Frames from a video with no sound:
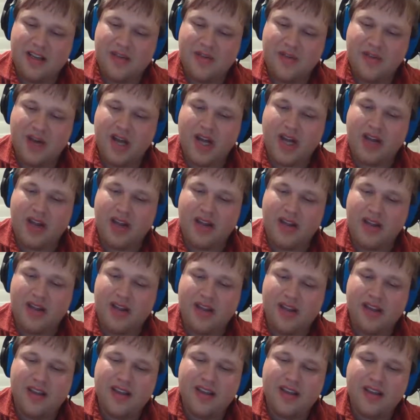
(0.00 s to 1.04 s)
while,
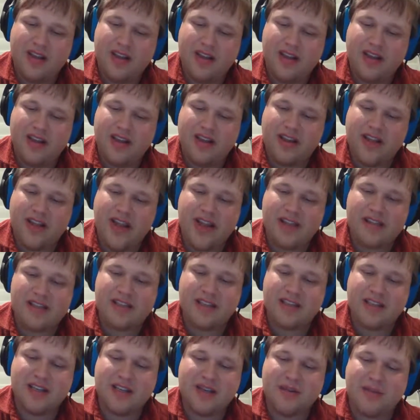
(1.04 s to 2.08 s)
like a
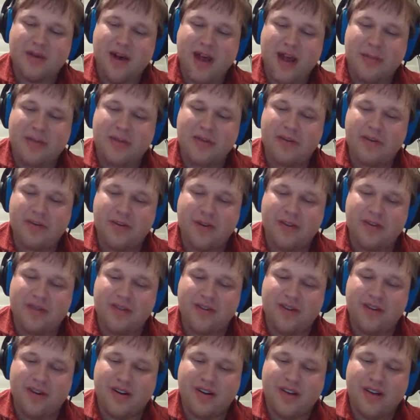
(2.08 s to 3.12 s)
ghastly rapid
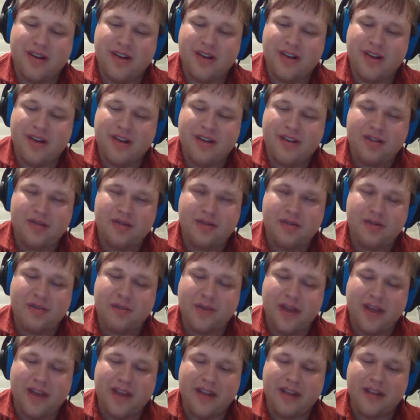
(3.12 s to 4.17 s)
river through the
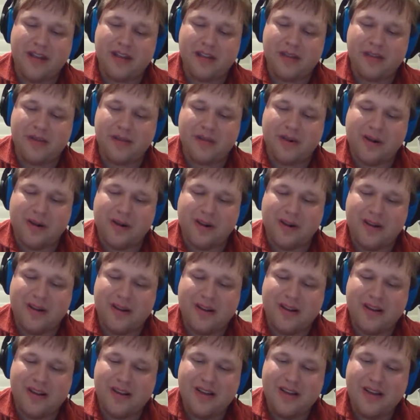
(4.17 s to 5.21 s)
pale door,
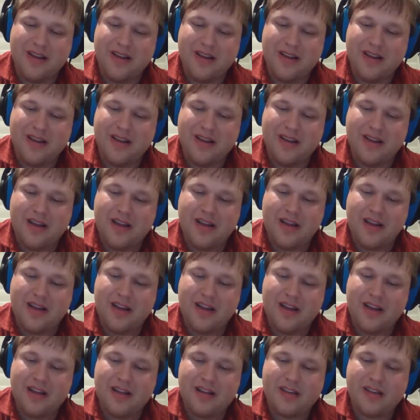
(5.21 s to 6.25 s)
a
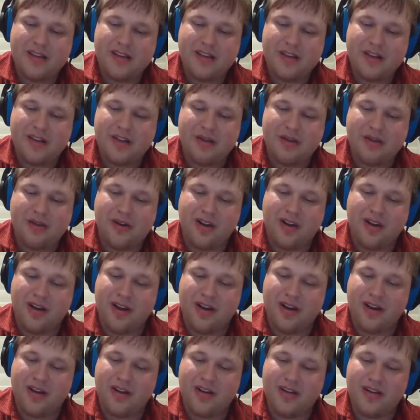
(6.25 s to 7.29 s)
hideous
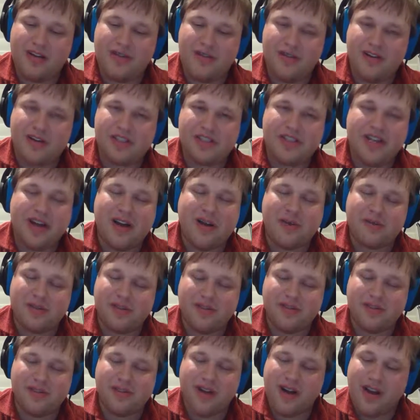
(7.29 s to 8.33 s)
throng rush out
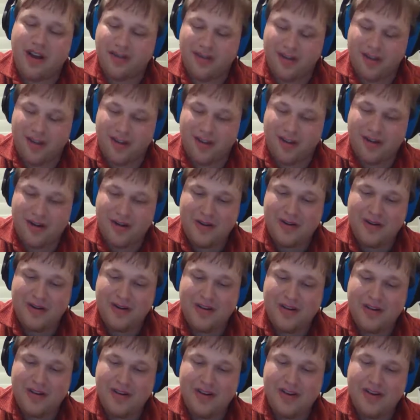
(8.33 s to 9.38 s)
forever,
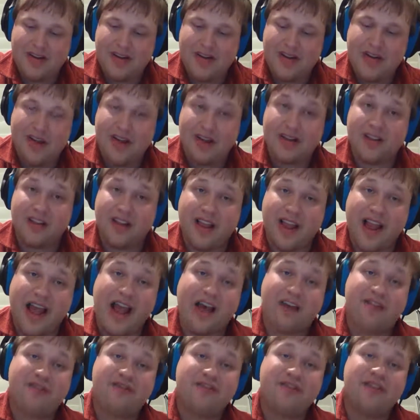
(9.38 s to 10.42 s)
and
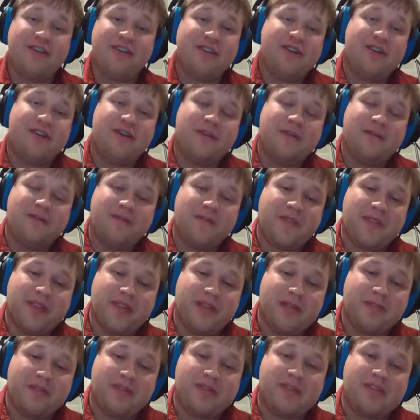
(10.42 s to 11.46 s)
laugh,
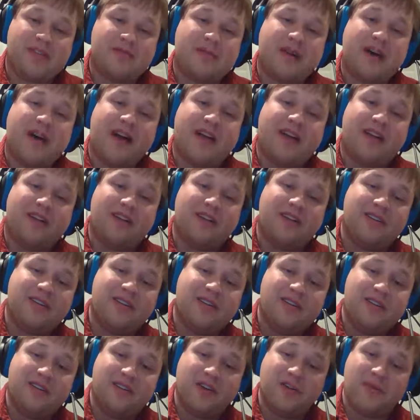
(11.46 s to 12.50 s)
but smile
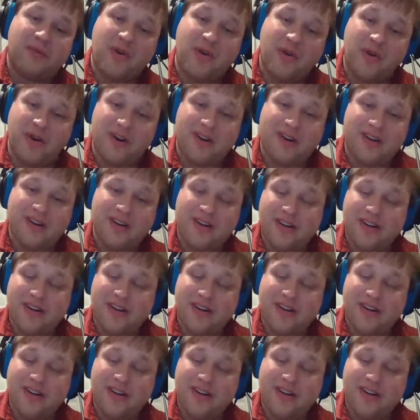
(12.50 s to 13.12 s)
no more.